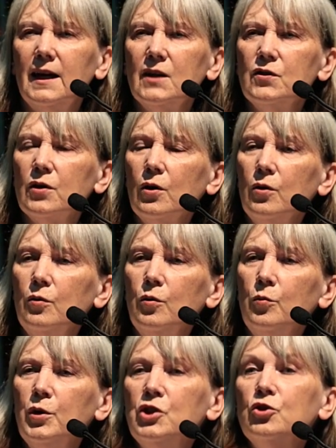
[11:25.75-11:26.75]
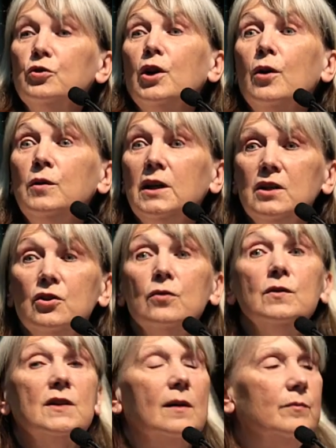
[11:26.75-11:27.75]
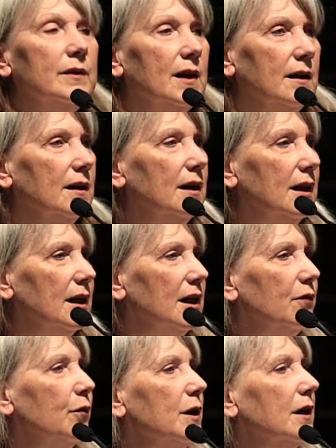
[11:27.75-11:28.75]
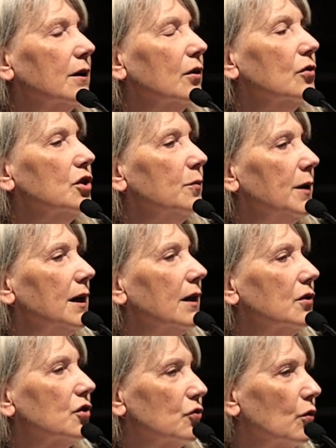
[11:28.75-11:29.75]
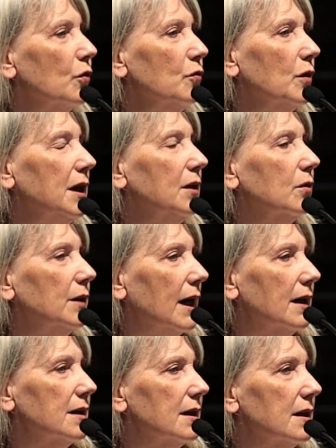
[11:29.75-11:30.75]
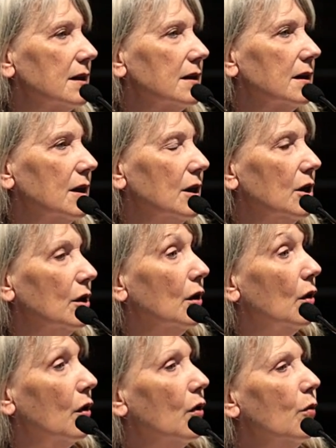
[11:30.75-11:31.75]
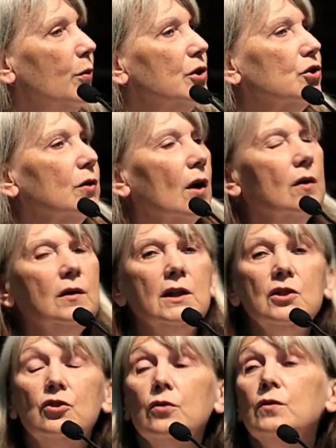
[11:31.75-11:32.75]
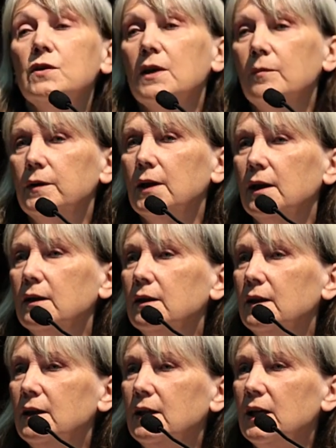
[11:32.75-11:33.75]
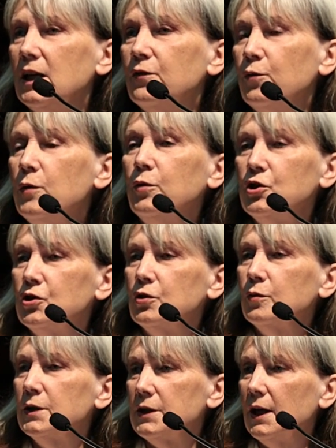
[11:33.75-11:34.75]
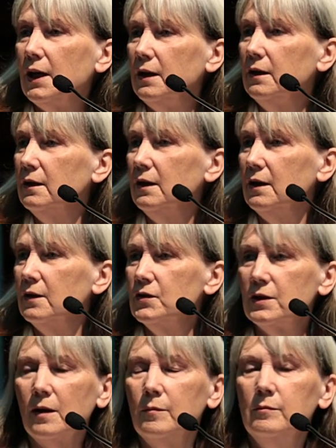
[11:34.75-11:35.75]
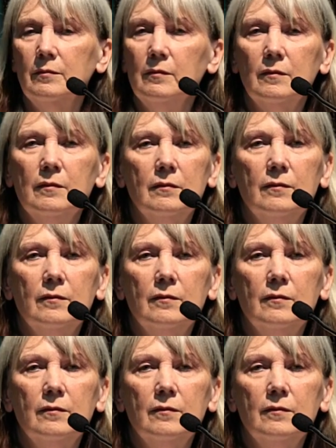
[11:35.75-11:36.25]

as though we should only do something if we are going to be extraordinarily good at it, or we should only do something if we wish to attain some